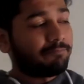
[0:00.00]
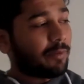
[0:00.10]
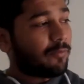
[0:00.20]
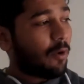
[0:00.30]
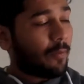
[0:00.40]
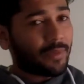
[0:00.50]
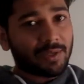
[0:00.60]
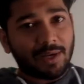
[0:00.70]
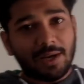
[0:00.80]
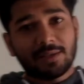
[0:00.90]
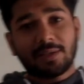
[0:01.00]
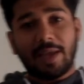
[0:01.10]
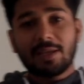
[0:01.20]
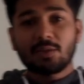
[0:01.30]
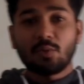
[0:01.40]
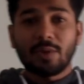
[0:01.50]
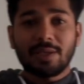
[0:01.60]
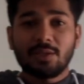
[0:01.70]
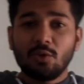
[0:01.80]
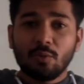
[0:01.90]
perform the task as good
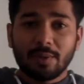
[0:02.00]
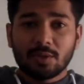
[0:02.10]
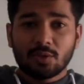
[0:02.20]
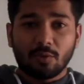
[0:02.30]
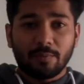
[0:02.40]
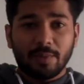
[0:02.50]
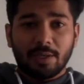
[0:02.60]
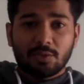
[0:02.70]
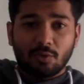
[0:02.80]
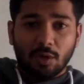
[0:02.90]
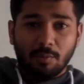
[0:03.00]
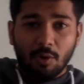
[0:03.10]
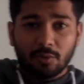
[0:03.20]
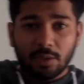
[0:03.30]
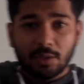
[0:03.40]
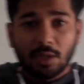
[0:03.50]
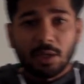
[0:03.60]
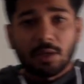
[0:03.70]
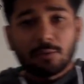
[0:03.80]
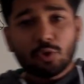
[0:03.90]
as humans. So let's talk about it.
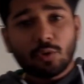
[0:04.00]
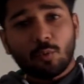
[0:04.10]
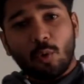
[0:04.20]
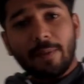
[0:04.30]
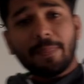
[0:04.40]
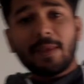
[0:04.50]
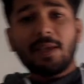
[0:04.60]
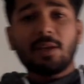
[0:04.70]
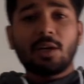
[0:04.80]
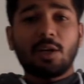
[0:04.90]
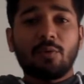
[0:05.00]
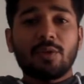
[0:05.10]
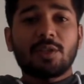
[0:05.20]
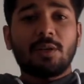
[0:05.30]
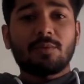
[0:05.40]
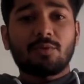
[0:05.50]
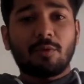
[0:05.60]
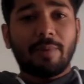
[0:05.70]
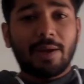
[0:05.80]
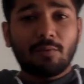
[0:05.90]
So the one thing which comes to
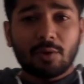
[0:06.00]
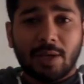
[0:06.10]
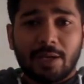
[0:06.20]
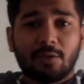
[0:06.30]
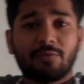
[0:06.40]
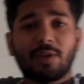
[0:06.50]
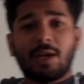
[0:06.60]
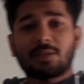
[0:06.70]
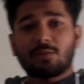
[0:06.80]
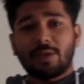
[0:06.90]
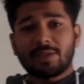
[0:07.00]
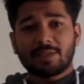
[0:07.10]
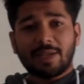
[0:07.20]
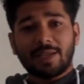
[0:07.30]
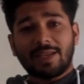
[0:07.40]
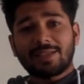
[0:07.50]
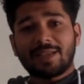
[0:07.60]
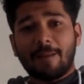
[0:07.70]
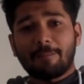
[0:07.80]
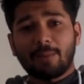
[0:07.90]
our mind, what kind of task? So let's take an
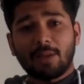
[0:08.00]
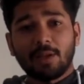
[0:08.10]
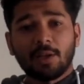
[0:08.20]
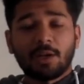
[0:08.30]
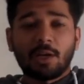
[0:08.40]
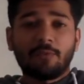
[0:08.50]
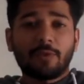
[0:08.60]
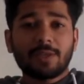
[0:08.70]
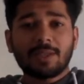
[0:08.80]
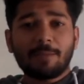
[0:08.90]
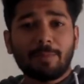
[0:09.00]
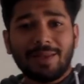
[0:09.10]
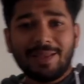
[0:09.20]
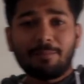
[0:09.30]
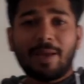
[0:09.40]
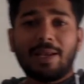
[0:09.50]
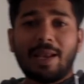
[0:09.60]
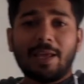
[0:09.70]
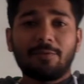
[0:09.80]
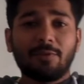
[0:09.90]
example. For example, in my
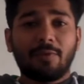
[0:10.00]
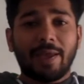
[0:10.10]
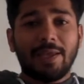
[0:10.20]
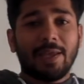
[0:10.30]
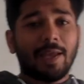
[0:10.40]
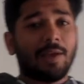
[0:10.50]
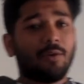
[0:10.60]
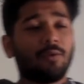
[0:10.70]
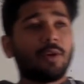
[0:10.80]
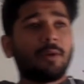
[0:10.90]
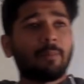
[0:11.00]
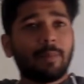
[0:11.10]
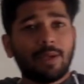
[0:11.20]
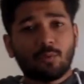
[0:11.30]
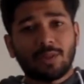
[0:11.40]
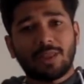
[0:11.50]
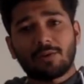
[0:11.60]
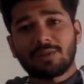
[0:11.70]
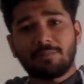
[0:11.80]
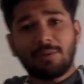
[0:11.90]
life, if I have met
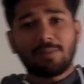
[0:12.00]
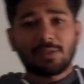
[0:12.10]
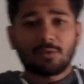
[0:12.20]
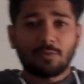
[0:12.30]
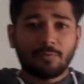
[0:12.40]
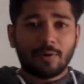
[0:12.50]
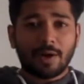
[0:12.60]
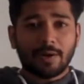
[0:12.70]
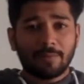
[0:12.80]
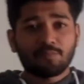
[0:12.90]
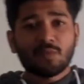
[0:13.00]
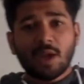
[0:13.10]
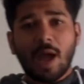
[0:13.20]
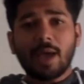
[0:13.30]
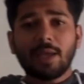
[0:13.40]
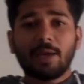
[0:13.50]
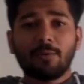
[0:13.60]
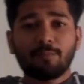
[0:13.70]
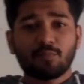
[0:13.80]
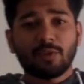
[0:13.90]
1,000 people so far, I
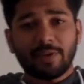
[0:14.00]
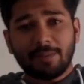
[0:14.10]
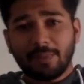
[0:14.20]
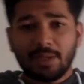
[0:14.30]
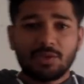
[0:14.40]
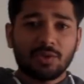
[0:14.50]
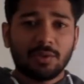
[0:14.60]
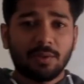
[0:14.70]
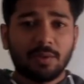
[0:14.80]
have their image,